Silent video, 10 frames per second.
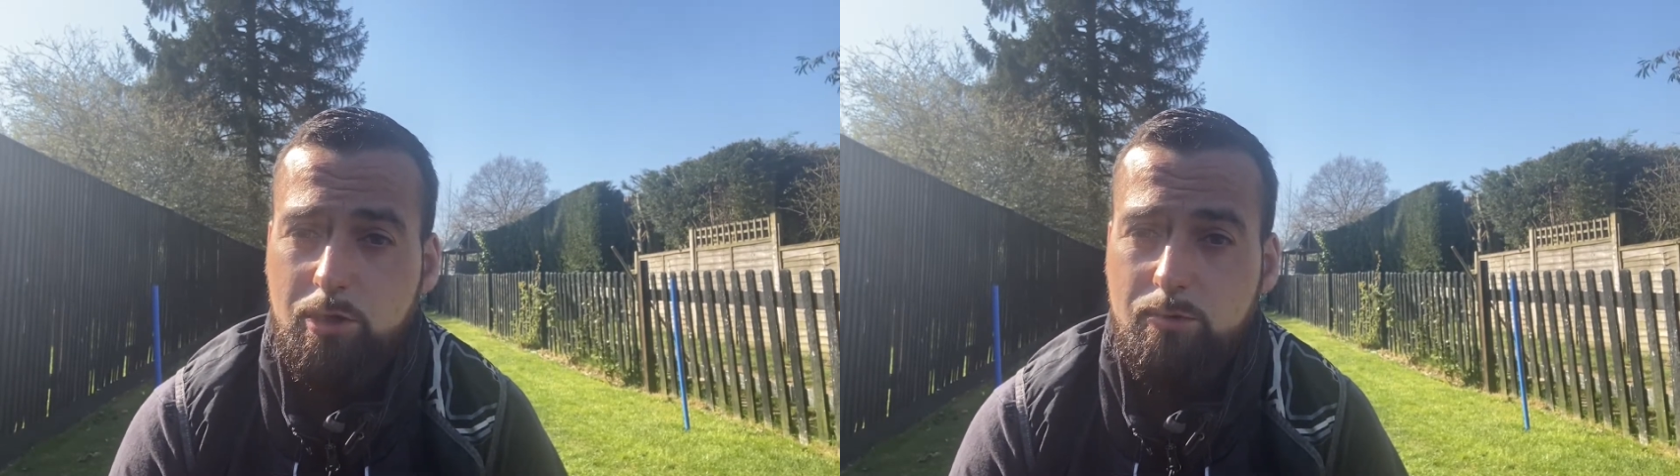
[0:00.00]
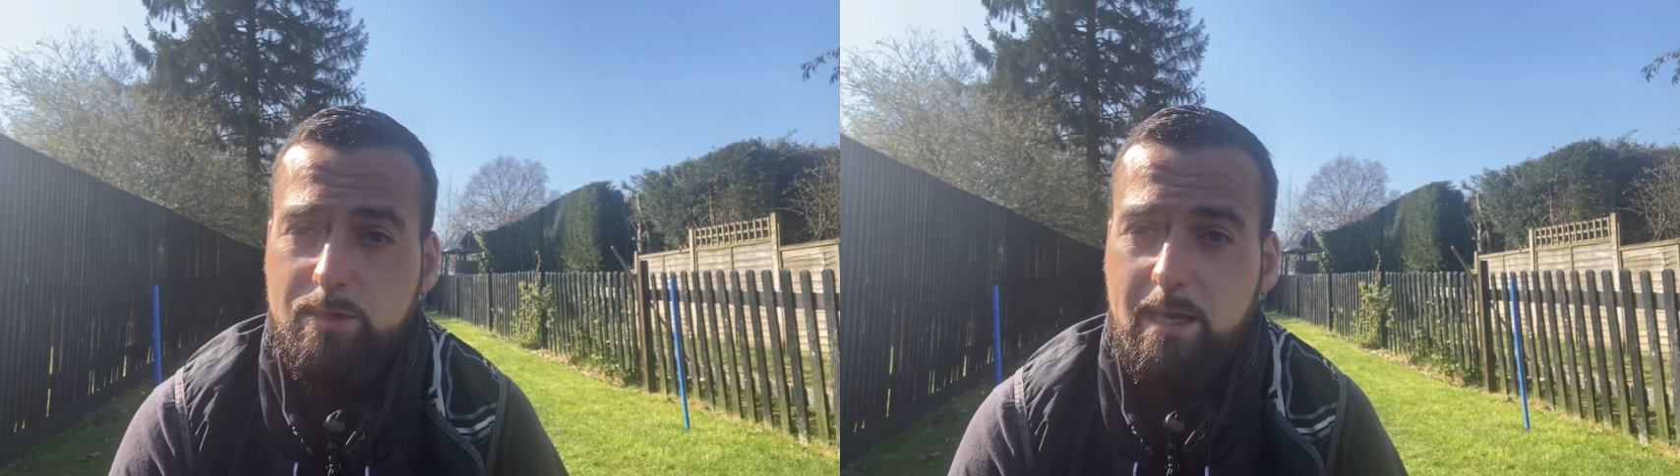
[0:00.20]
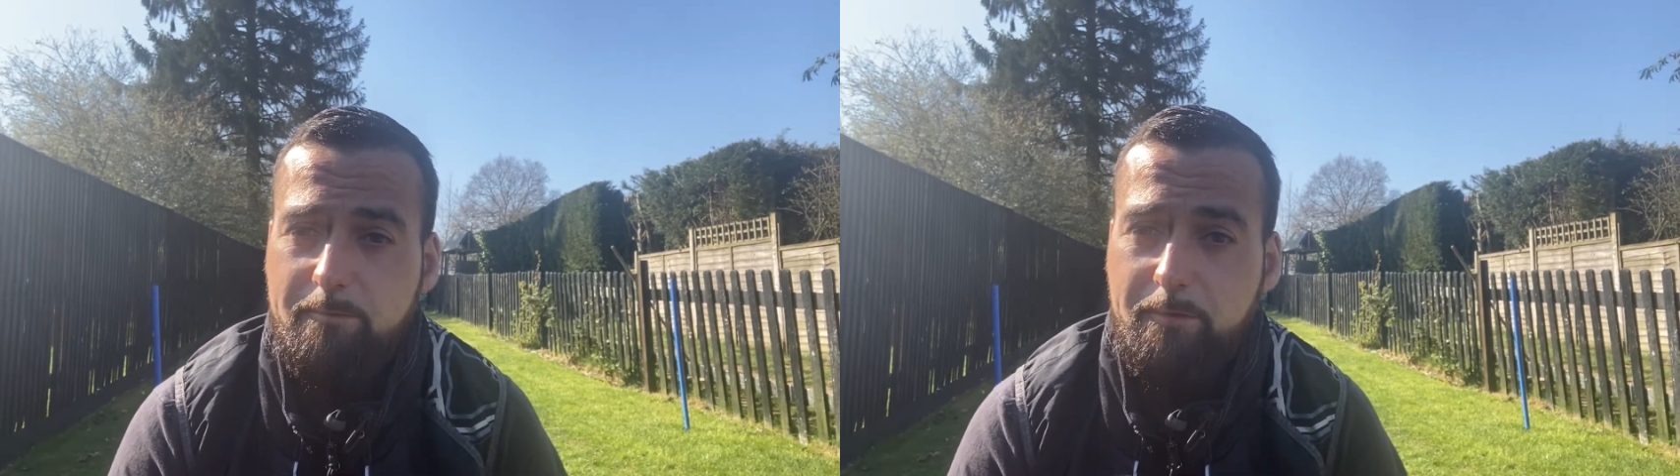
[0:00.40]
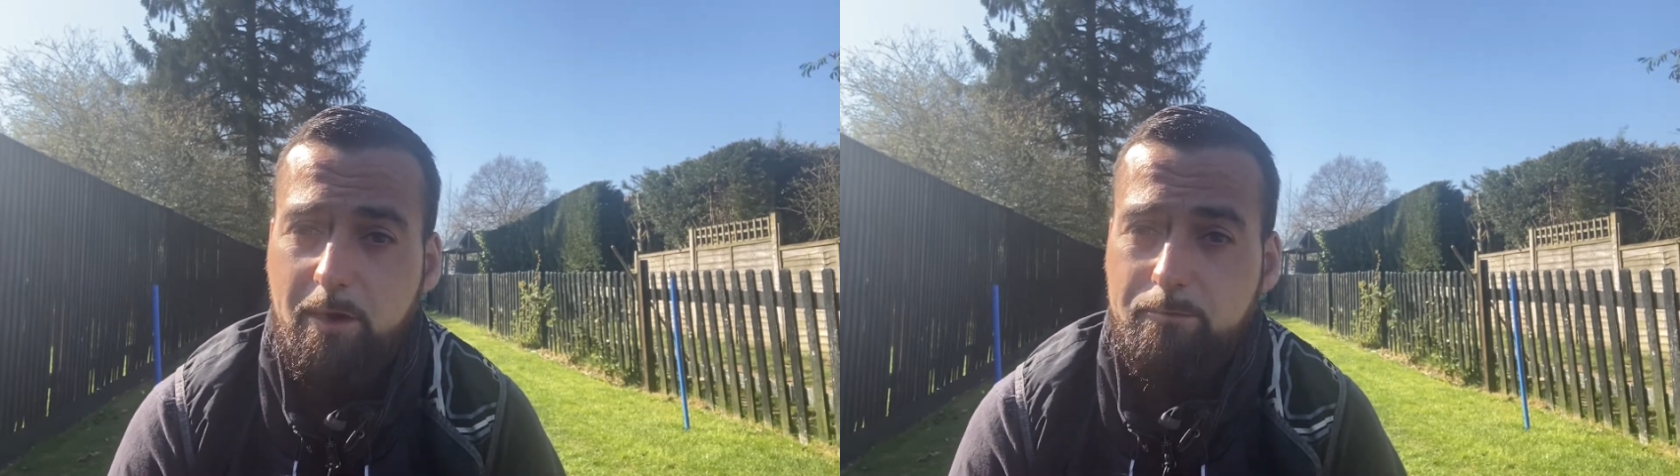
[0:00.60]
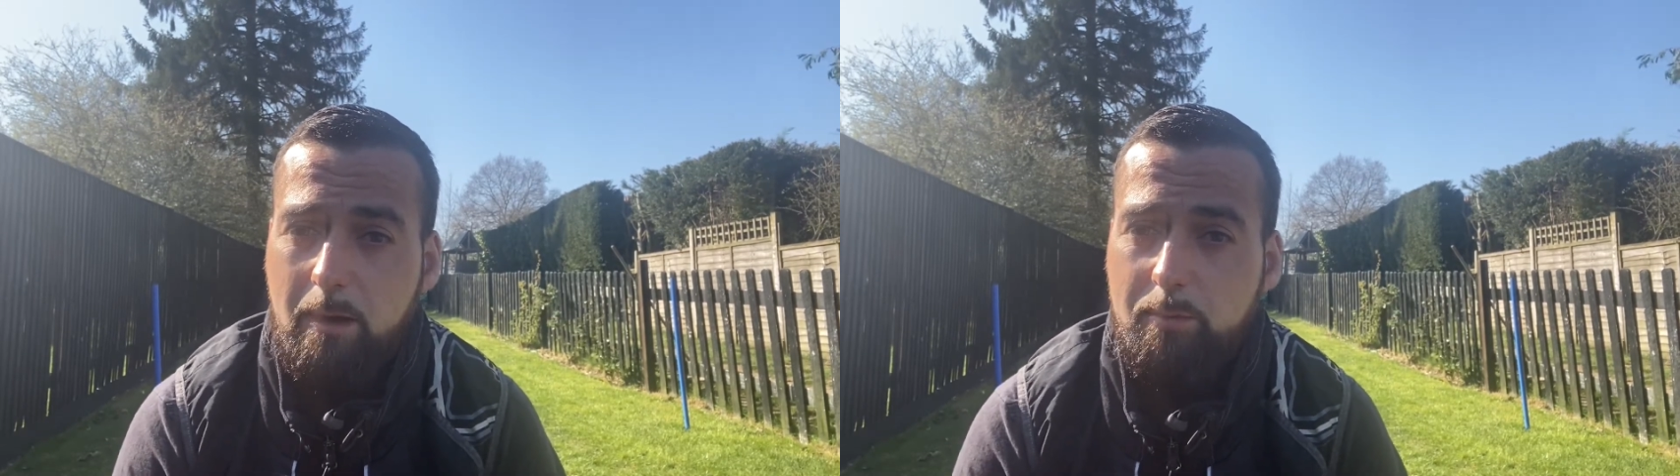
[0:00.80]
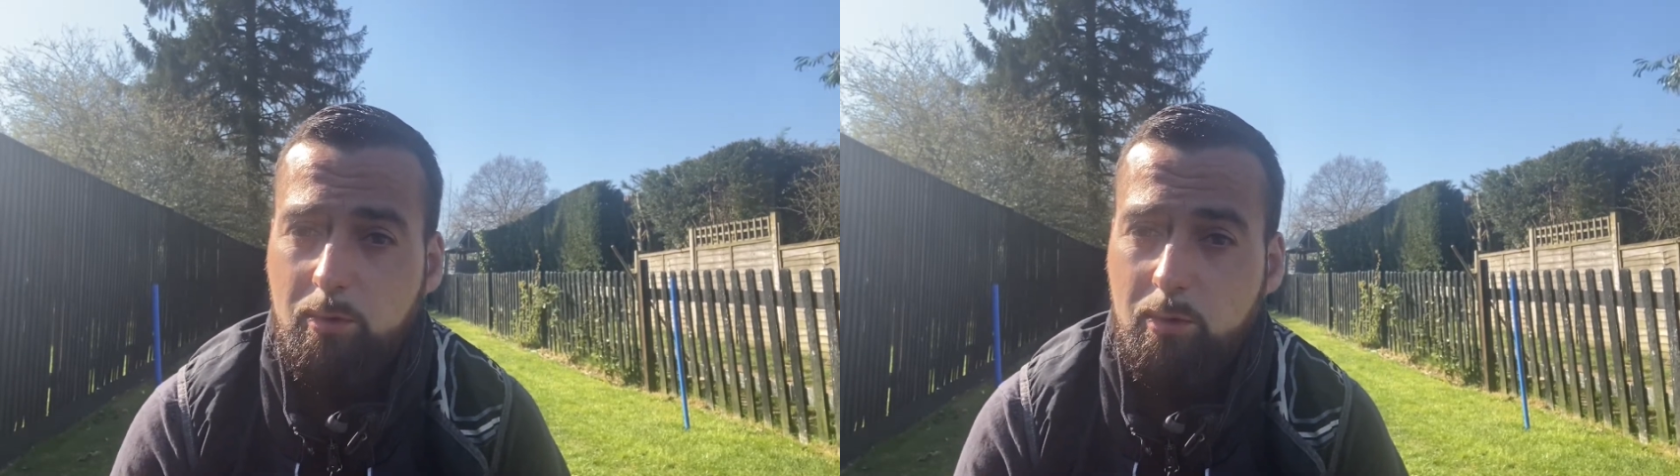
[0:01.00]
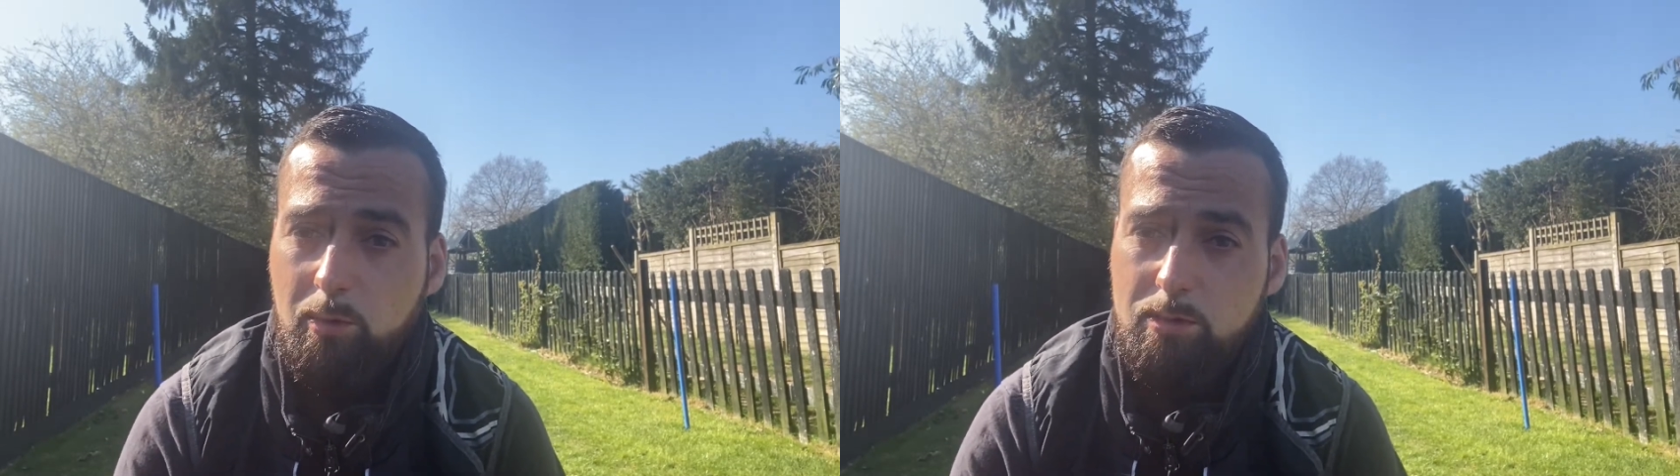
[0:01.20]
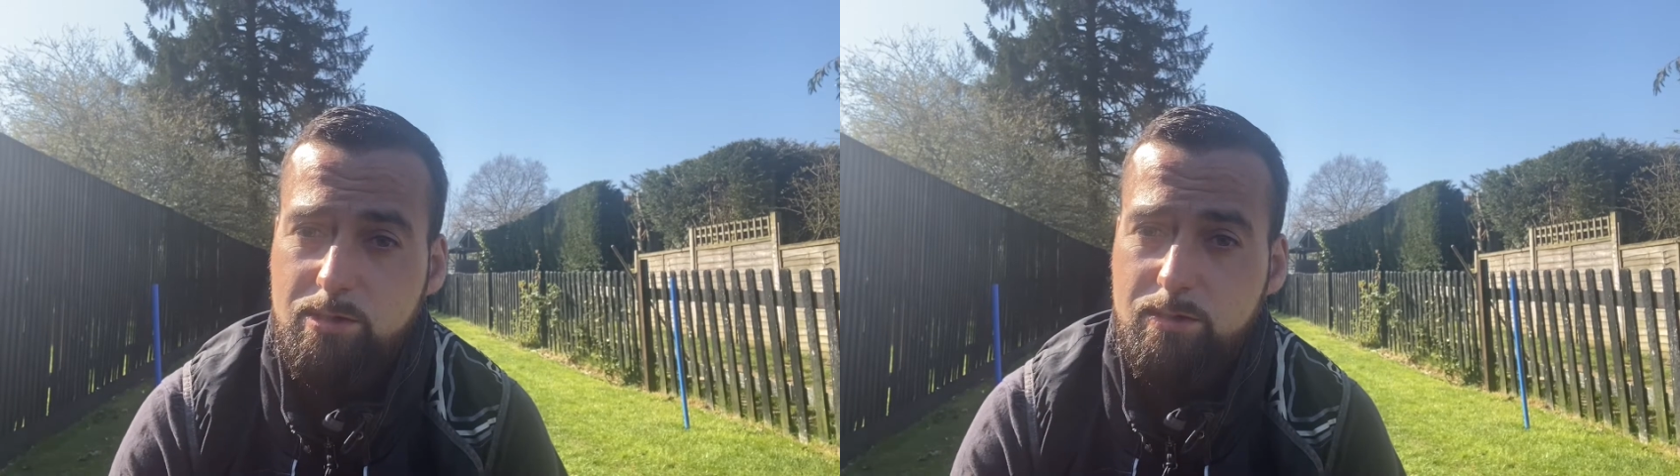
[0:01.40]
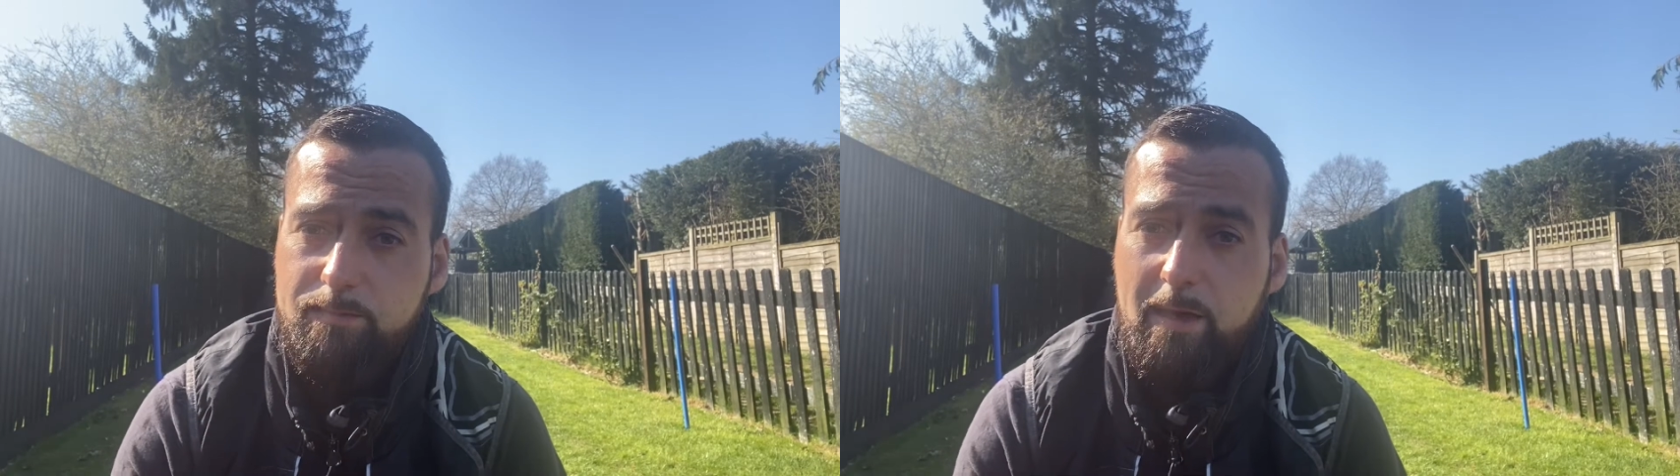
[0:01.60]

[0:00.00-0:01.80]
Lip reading: you to get further up your course